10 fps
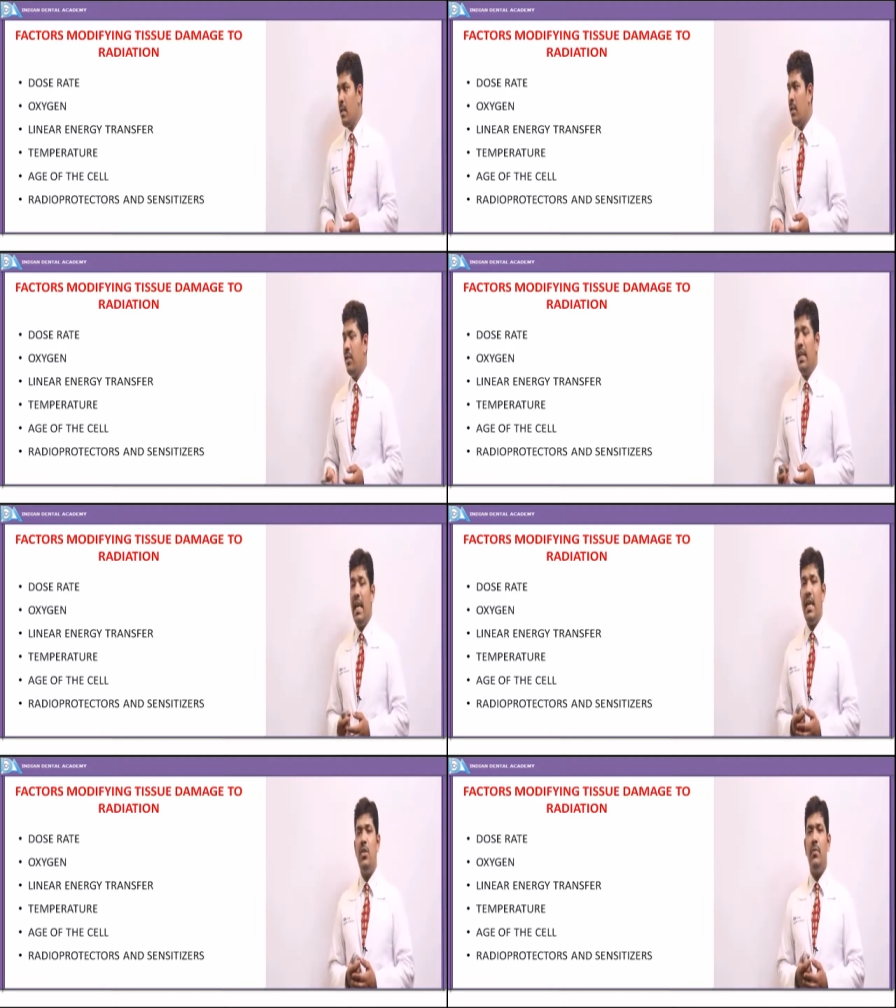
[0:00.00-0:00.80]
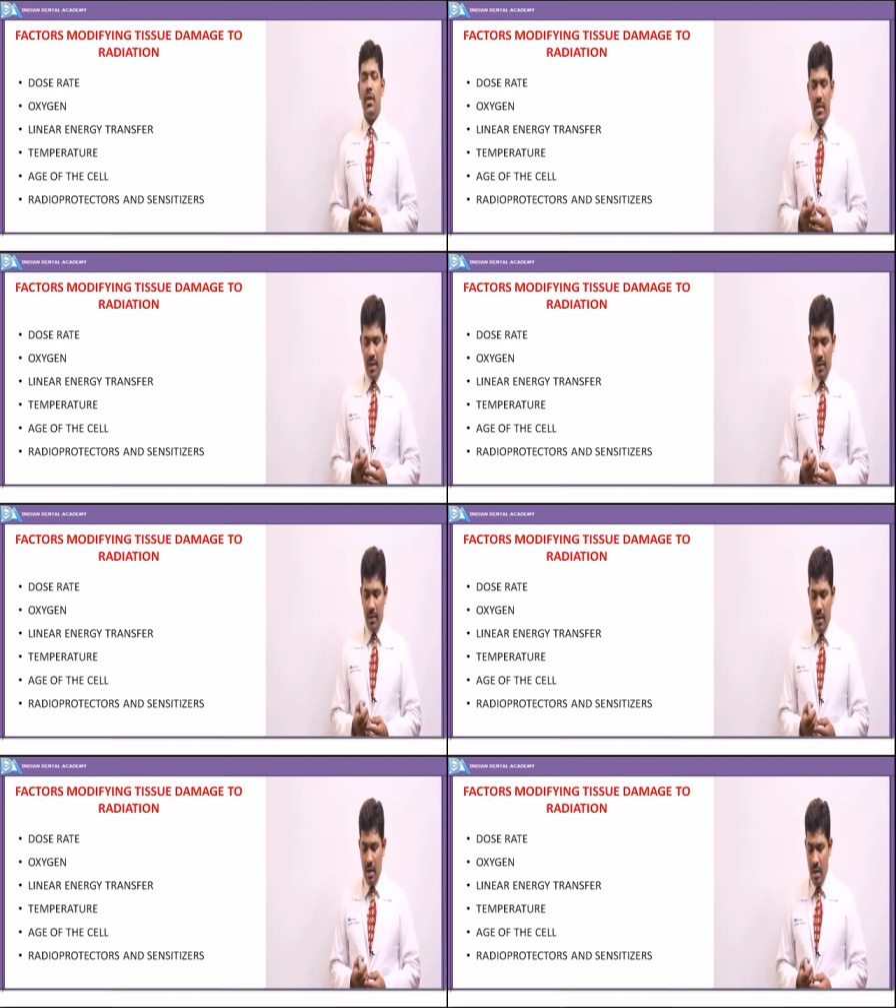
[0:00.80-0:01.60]
Now, the age of the cell.
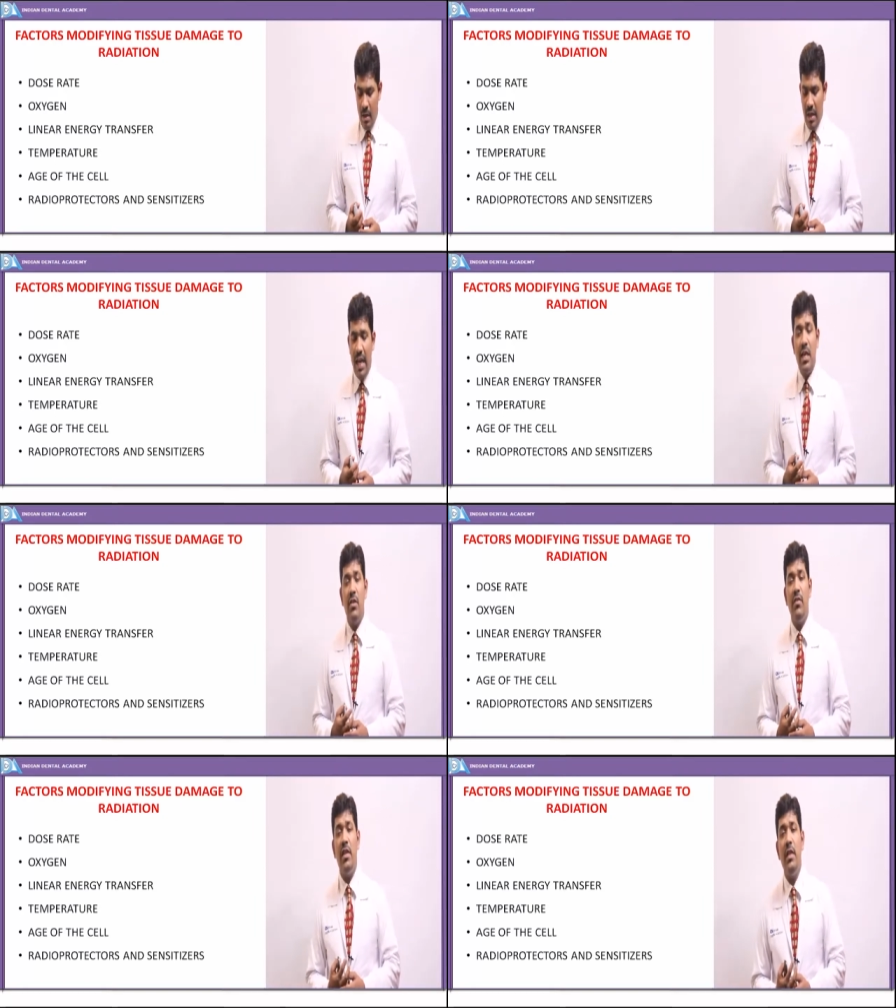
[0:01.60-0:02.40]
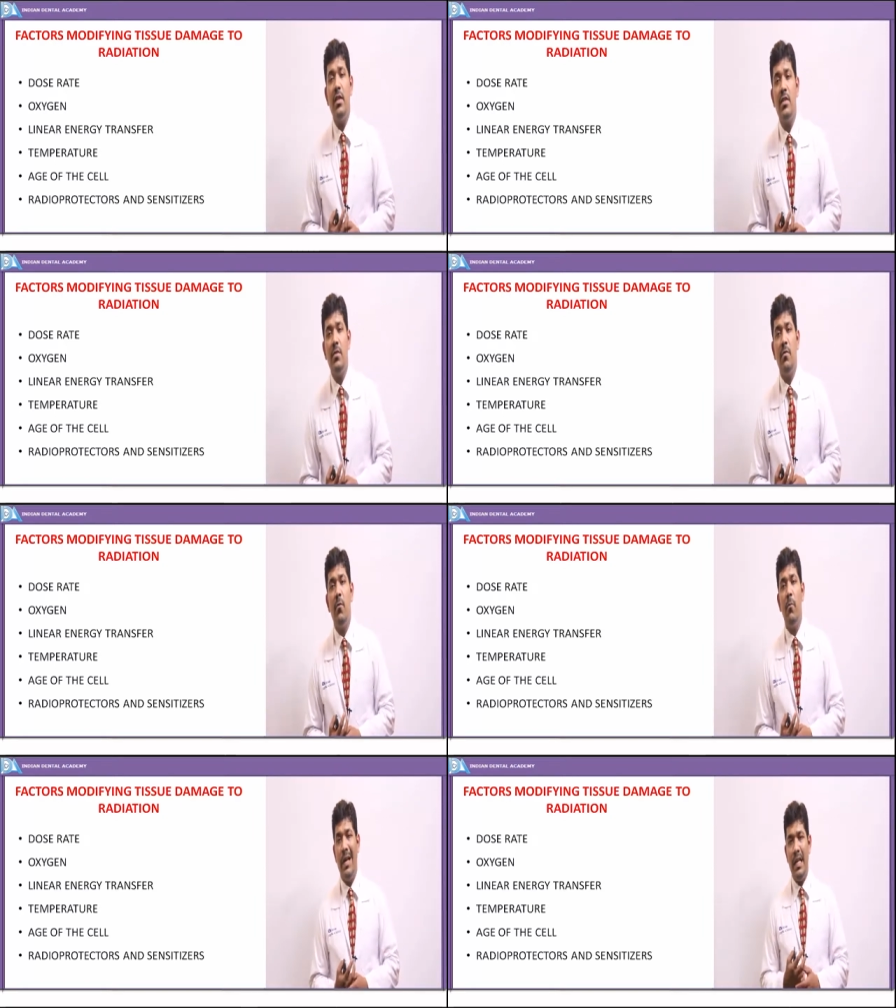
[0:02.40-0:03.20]
Now, the age of the cell is
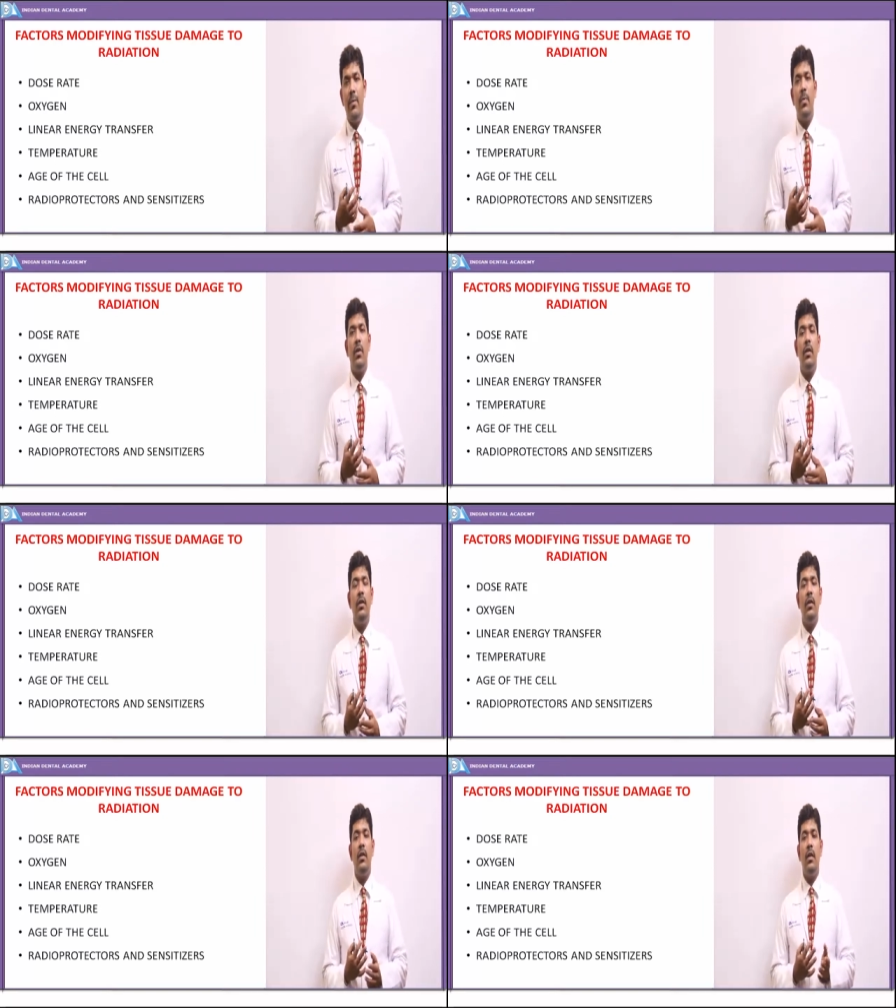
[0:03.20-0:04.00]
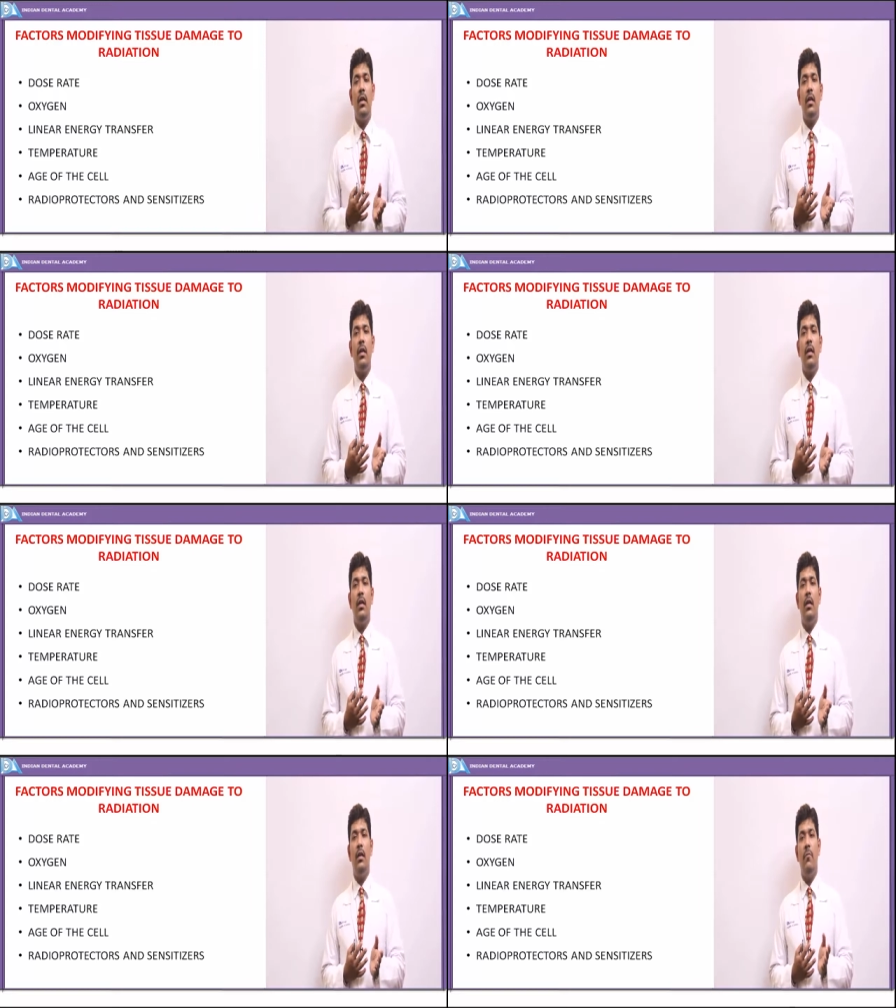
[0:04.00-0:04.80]
very important
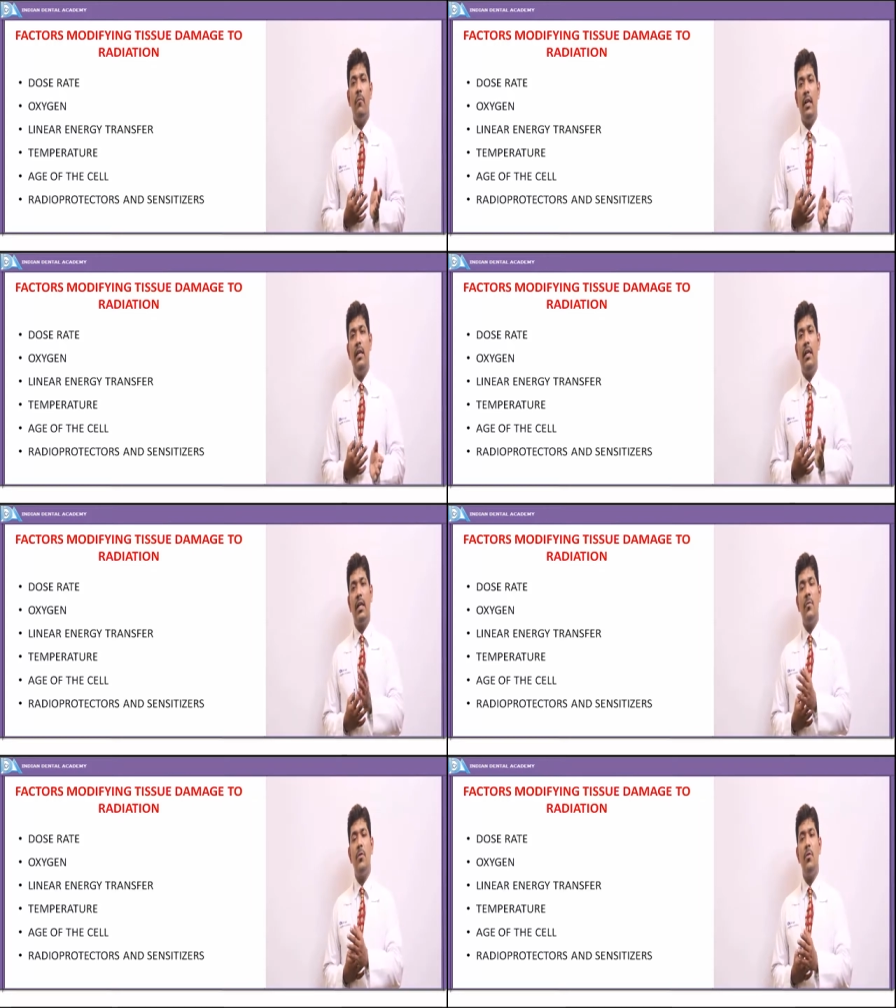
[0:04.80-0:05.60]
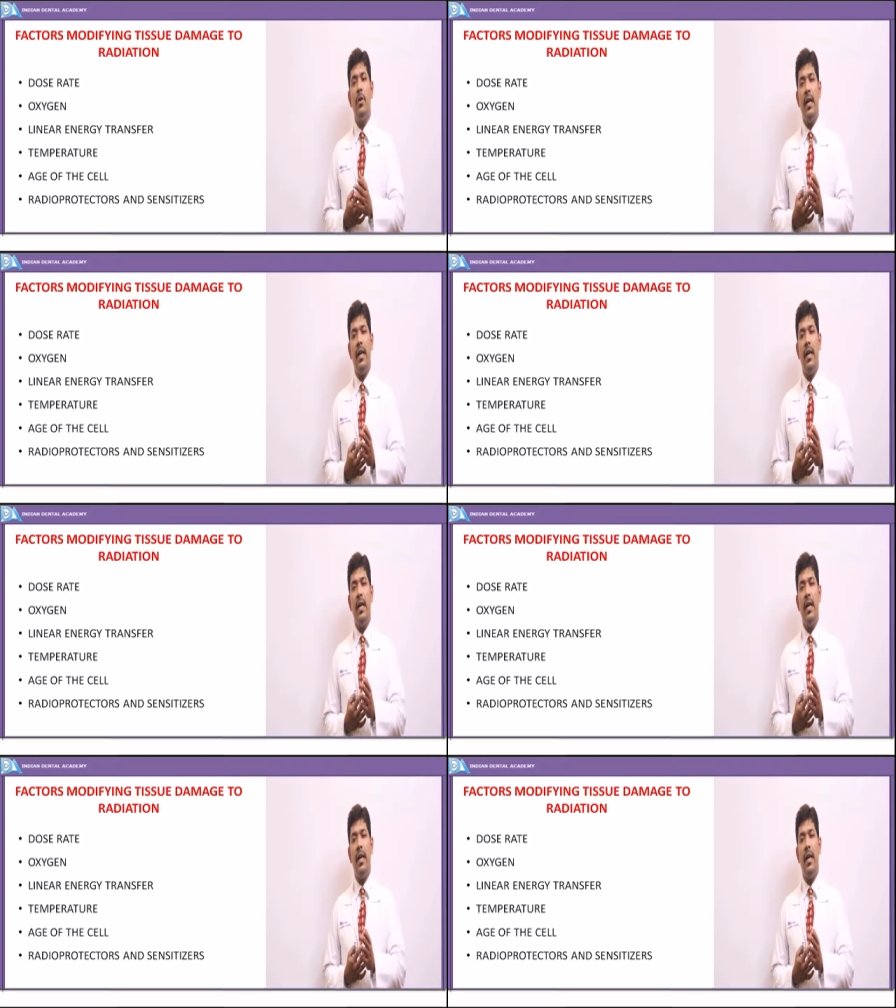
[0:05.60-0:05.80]
when it comes to